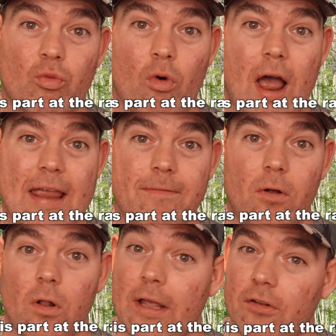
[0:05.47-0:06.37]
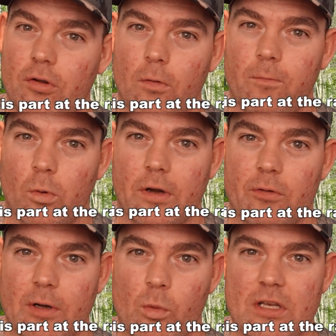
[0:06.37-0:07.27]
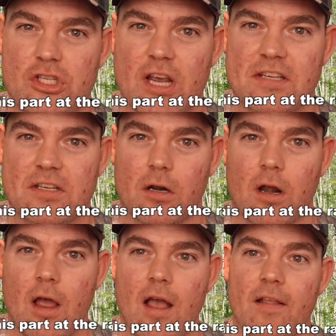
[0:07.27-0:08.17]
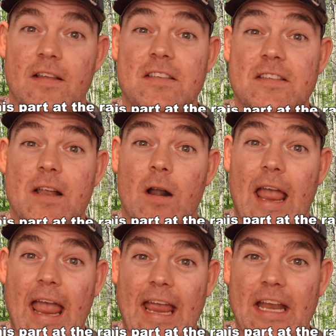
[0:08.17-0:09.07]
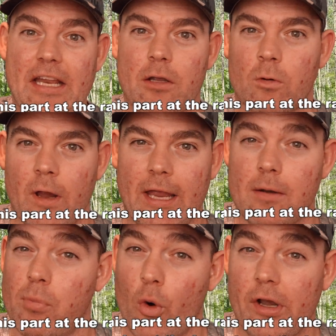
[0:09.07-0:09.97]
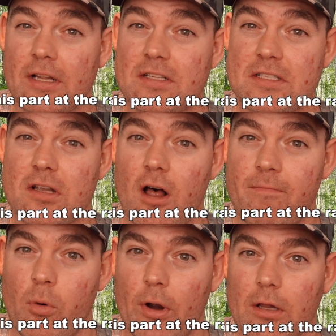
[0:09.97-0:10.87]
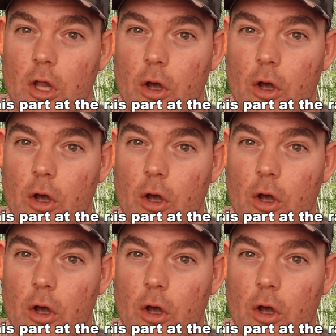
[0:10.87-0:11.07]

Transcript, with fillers: Rifle in 243 Winchester. This is their 80 grain pointed soft point